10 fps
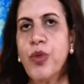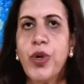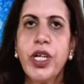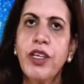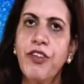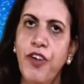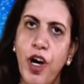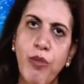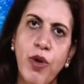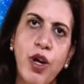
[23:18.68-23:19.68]
What is the
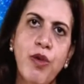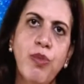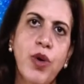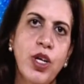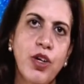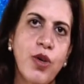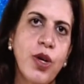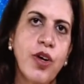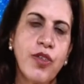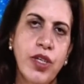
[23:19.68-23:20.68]
formula of molecular
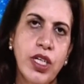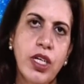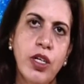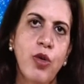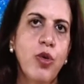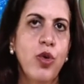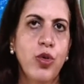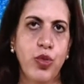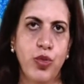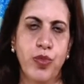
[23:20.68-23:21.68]
oxygen?
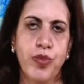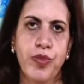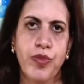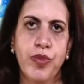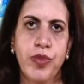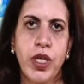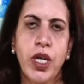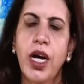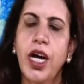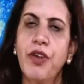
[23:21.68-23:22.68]
O2
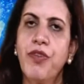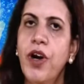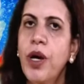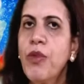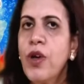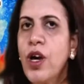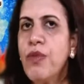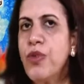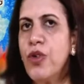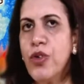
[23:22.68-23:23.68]
and formula
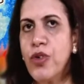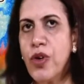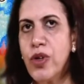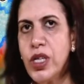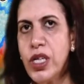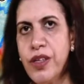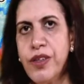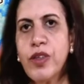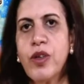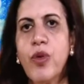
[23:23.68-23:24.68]
of ozone
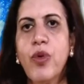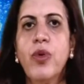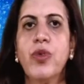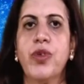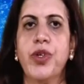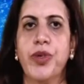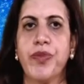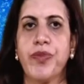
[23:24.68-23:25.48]
is O3.